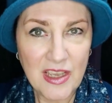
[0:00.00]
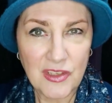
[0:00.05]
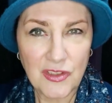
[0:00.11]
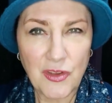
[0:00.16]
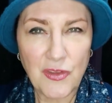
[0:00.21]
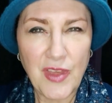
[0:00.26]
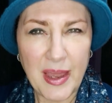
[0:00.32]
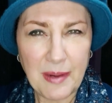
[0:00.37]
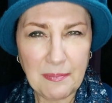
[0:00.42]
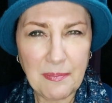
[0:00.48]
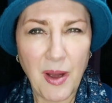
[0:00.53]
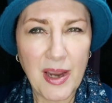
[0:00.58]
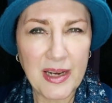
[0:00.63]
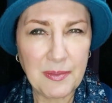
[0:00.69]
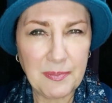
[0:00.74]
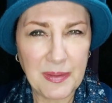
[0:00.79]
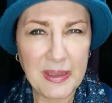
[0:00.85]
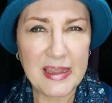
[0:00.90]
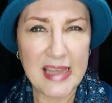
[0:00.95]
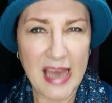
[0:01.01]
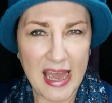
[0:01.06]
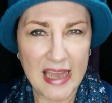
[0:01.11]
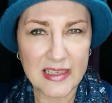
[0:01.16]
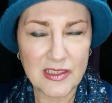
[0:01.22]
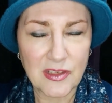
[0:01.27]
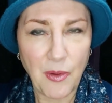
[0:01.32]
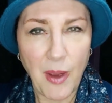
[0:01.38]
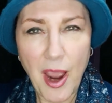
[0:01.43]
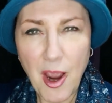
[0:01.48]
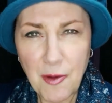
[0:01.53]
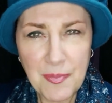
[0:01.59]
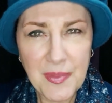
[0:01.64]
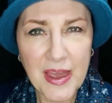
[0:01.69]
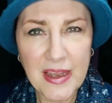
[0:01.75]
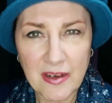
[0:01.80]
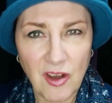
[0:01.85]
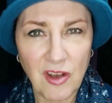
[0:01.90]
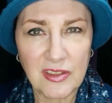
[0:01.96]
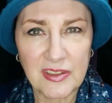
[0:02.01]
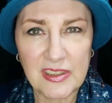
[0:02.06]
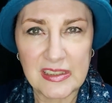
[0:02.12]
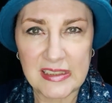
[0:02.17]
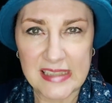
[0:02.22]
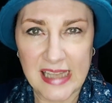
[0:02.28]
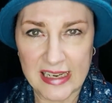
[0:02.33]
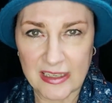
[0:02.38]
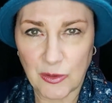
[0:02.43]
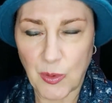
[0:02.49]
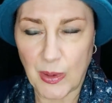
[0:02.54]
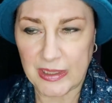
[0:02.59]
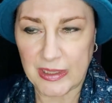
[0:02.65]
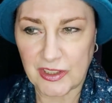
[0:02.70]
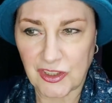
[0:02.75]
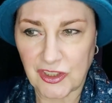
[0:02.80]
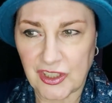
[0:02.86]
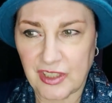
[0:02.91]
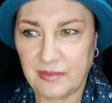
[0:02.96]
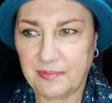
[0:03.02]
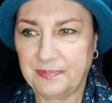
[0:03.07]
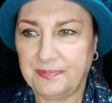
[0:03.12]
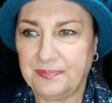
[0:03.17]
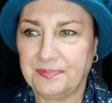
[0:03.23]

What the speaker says: So that might be that. So I hope that answers that question.